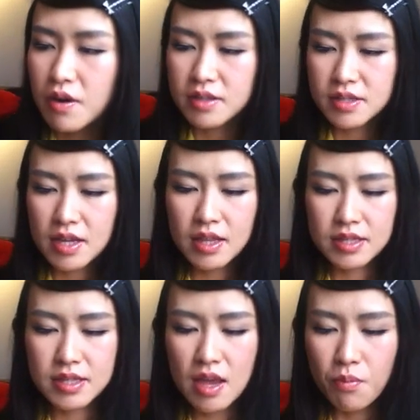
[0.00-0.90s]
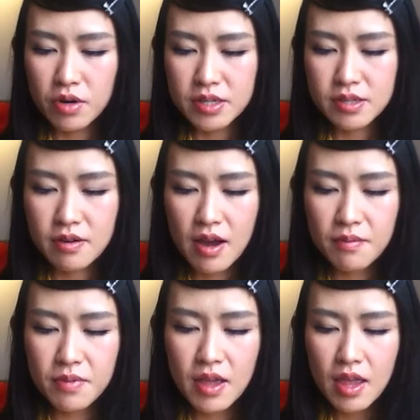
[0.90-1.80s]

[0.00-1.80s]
ones, and it's their body scrub.